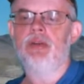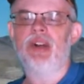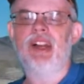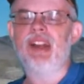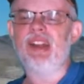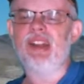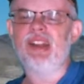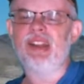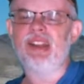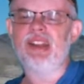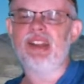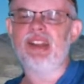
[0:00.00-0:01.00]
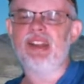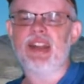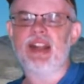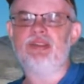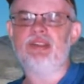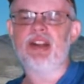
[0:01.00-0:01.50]
Wow. In
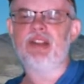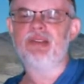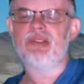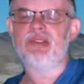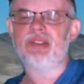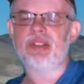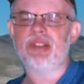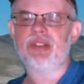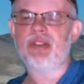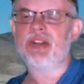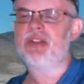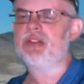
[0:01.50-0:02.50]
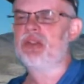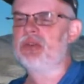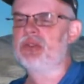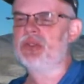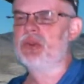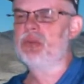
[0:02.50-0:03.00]
Colorado, you couldn't
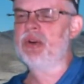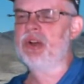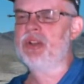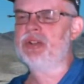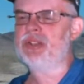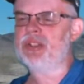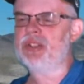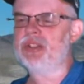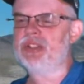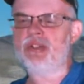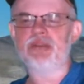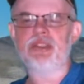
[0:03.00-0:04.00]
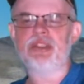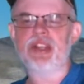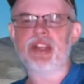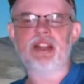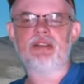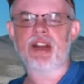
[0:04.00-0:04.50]
throw snowballs in
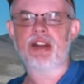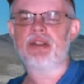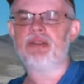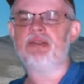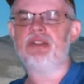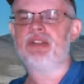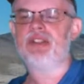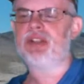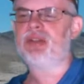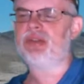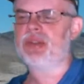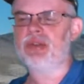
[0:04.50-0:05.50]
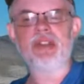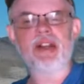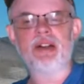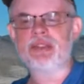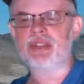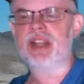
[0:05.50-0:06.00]
Severance, Colorado until
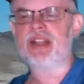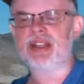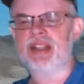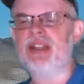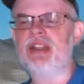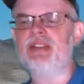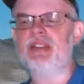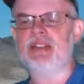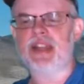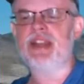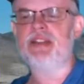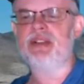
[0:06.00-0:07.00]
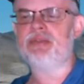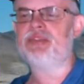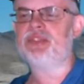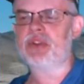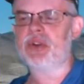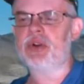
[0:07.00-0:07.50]
2019, the land
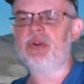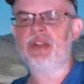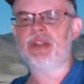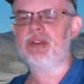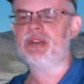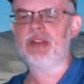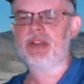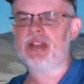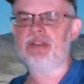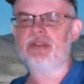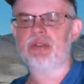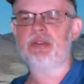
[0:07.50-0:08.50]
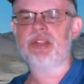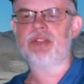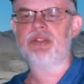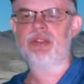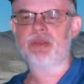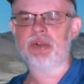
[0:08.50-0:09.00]
of snow, and you could not throw
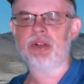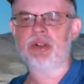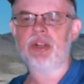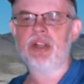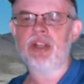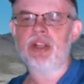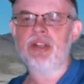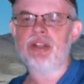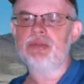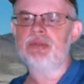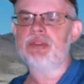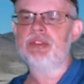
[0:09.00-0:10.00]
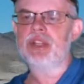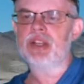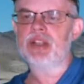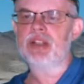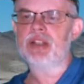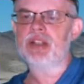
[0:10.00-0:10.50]
a snowball. This one is
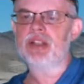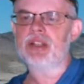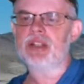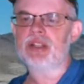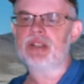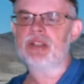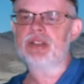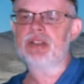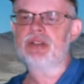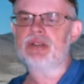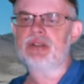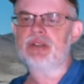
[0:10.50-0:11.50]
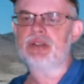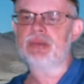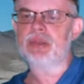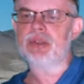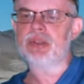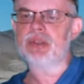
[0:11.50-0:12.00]
technically still on
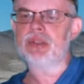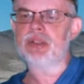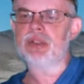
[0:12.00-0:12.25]
the book,